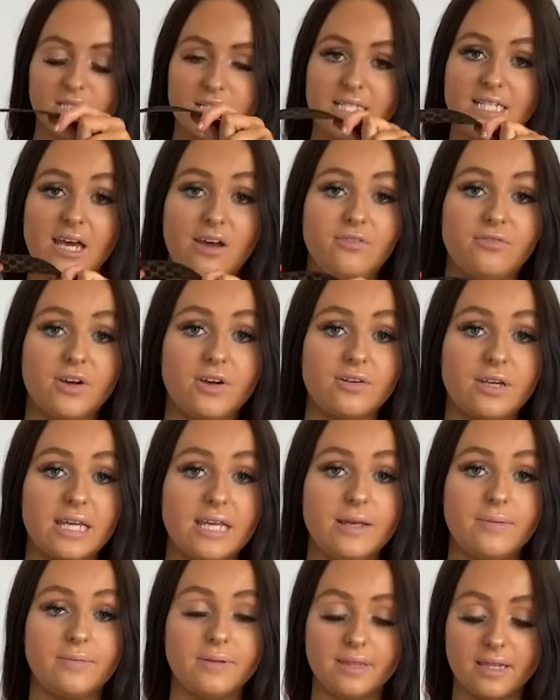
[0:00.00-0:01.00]
Defo
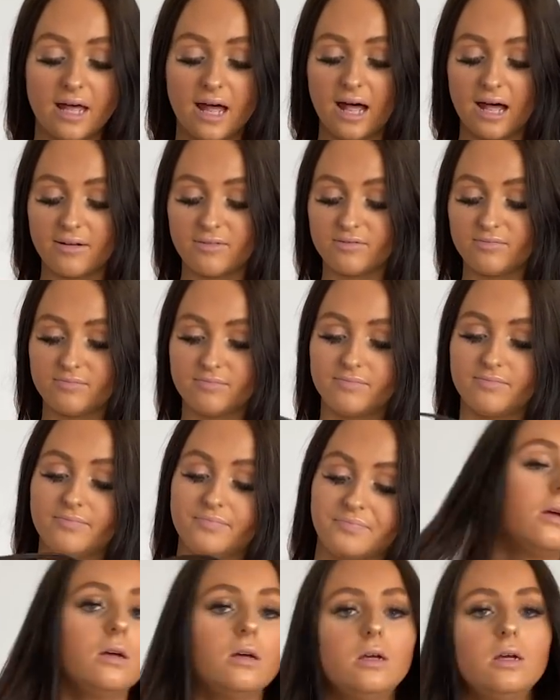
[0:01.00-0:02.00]
keeping that.
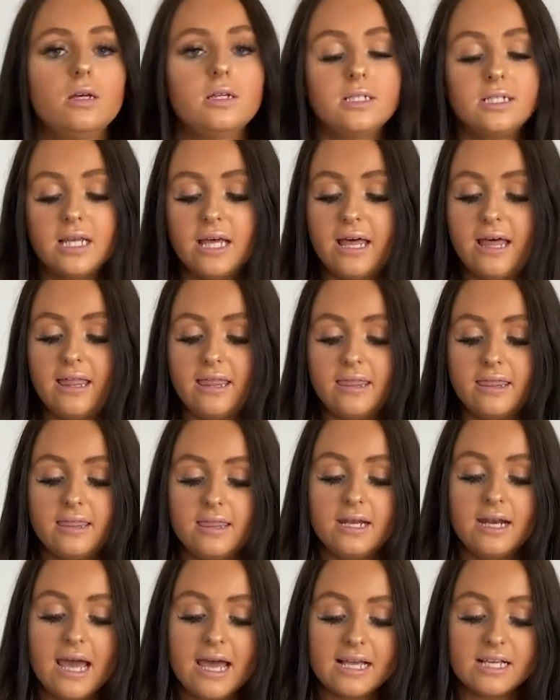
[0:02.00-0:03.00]
So the
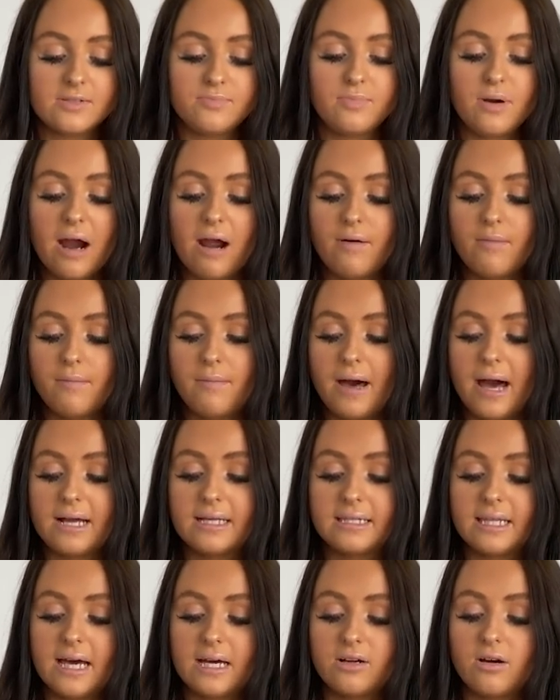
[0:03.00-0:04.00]
next brown bag
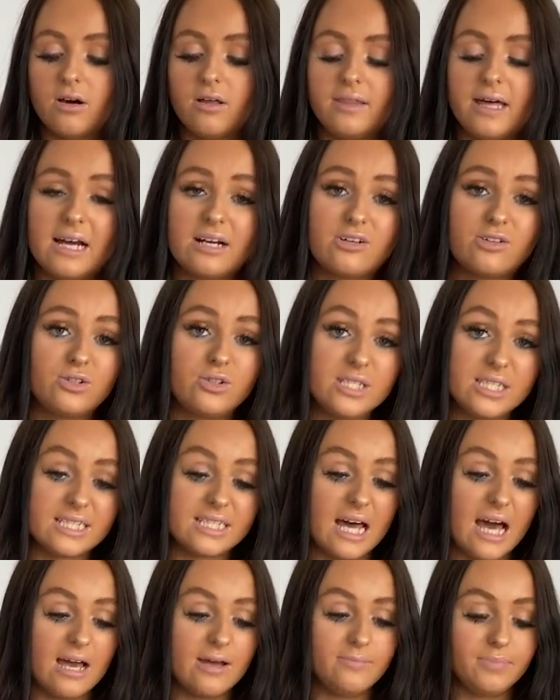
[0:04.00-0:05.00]
that I got that I couldn't
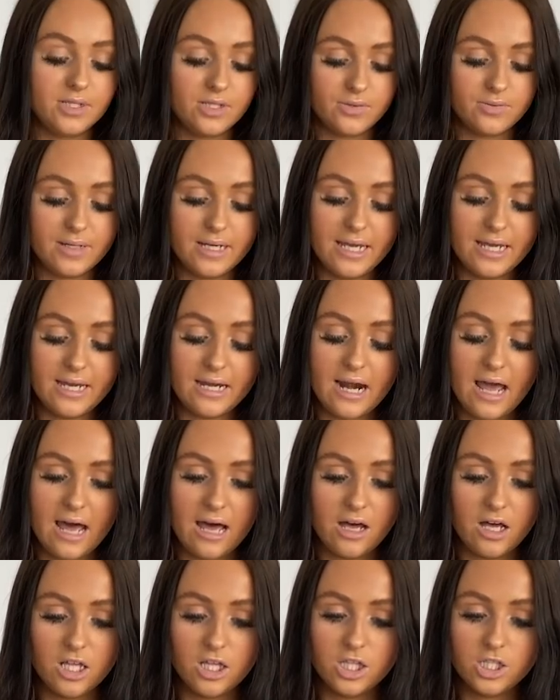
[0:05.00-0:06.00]
decide between,
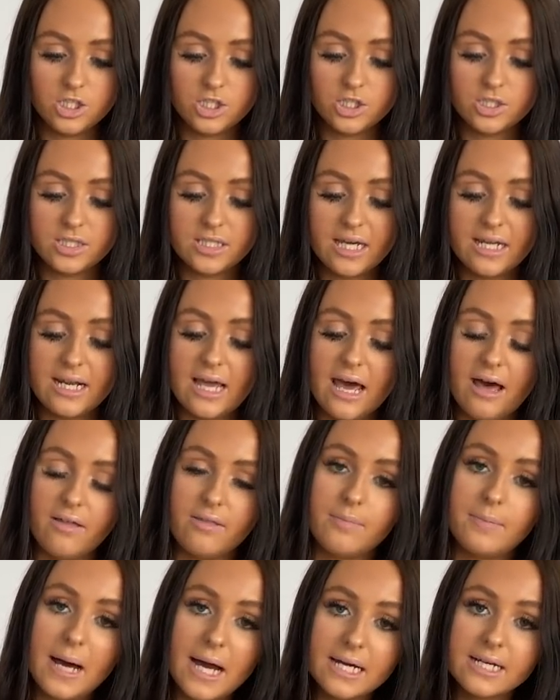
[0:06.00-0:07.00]
I'll just get it out of
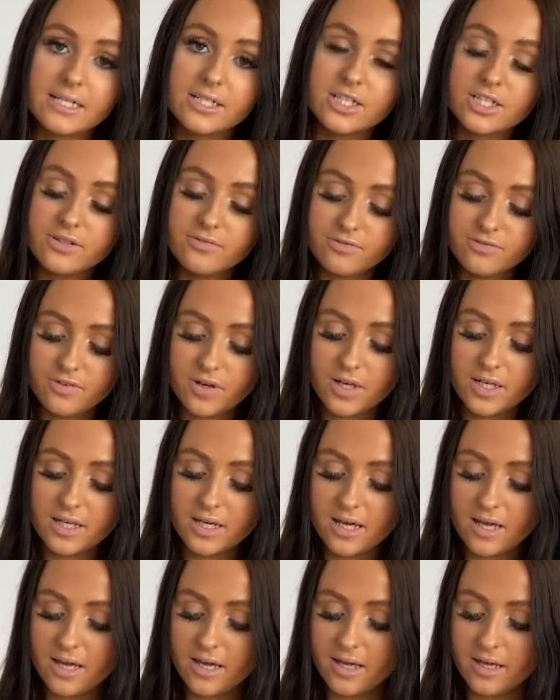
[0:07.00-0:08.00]
the packaging for
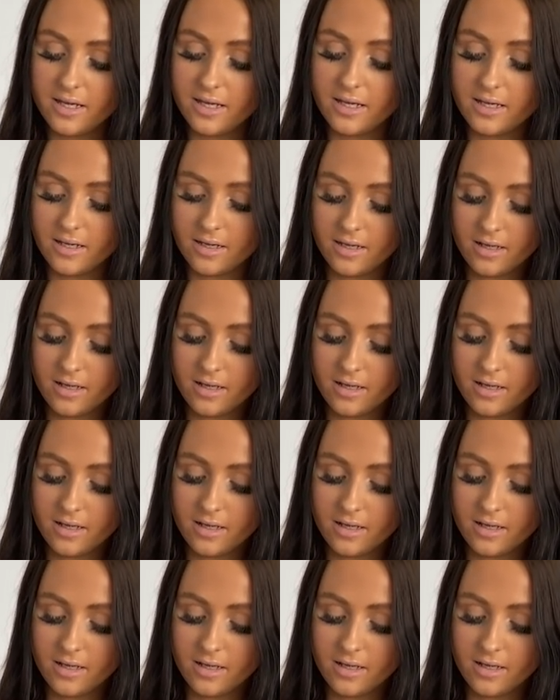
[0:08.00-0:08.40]
you.